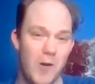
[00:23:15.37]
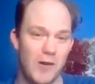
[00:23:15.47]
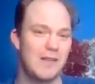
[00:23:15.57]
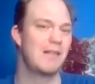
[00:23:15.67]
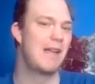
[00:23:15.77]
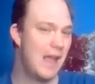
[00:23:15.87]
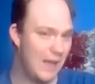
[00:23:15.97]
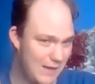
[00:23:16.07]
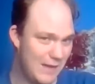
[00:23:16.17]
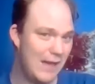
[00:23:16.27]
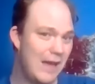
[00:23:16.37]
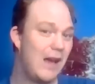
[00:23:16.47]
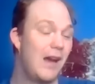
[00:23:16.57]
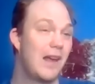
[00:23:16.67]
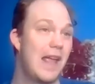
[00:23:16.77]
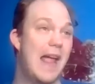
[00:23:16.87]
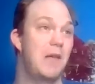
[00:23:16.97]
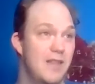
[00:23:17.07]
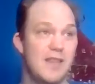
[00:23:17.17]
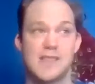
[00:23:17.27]
York
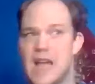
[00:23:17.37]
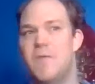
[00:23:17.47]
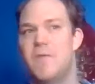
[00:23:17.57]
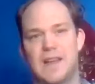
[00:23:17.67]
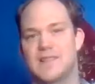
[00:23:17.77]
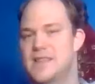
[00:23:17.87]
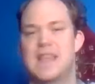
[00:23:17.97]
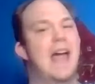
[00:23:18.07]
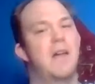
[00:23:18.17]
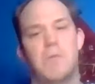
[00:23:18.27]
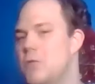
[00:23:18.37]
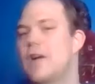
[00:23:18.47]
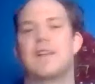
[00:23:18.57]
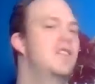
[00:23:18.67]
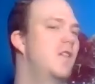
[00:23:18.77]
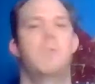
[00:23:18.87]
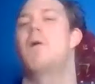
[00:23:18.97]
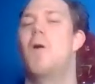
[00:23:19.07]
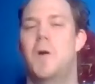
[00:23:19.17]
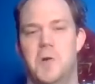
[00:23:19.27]
came to Suffolk and says, "Hey, we're looking to do a
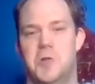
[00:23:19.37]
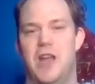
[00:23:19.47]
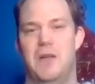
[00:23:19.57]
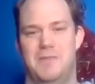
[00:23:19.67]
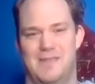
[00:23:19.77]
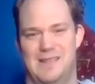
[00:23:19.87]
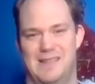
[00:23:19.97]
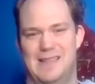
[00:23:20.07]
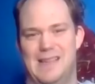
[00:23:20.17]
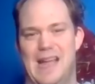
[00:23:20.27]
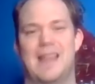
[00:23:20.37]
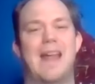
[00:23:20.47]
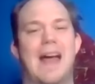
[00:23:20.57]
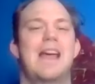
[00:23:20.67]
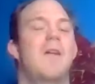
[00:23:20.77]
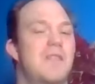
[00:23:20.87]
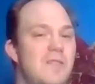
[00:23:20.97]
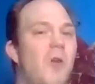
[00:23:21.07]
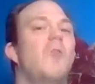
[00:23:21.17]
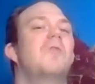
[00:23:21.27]
partnership," mm. and that's how
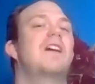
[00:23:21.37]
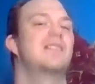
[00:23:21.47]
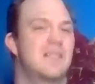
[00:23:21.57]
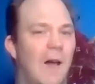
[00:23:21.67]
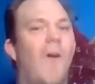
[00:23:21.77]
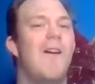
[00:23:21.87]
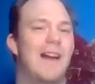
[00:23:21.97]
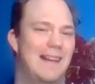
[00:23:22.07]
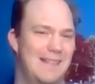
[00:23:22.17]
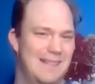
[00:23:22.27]
this whole thing started.